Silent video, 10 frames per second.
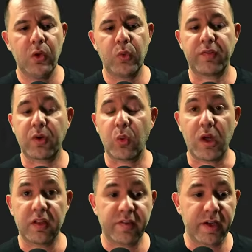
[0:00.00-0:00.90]
We have
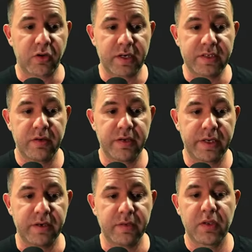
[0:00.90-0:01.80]
qualifying criteria
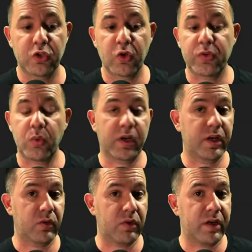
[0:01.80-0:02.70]
here. So if you were going to
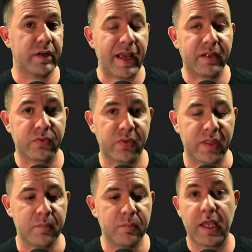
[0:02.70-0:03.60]
run ads for
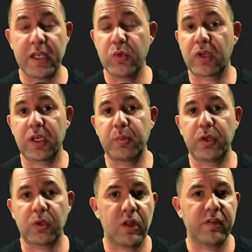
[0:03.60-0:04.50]
them and you were going to put
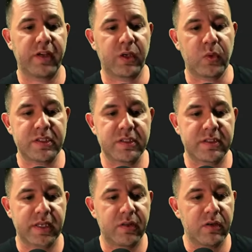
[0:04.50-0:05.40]
qualifying questions
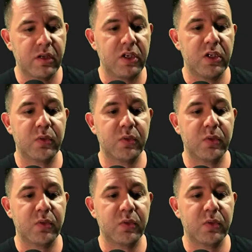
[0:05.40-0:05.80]
together, you know